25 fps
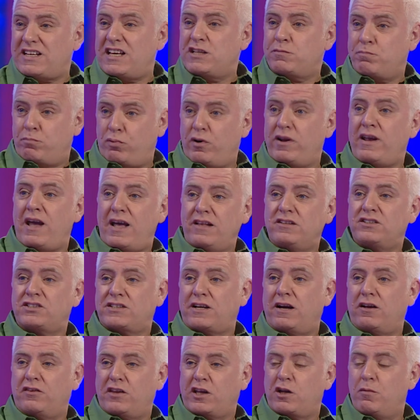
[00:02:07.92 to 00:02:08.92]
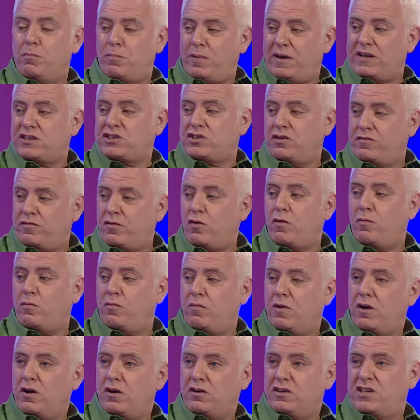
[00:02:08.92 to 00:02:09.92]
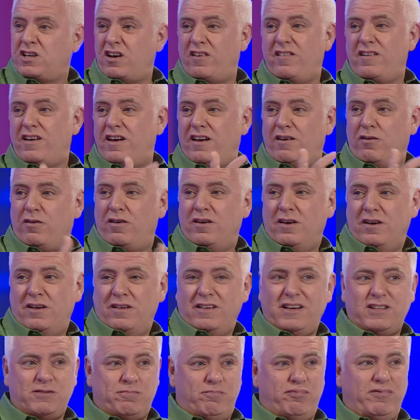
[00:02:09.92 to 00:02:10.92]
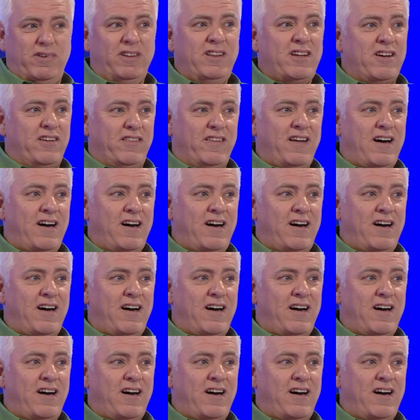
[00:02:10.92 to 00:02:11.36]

is prehensile. They can pick stuff up and carry it. That's brilliant,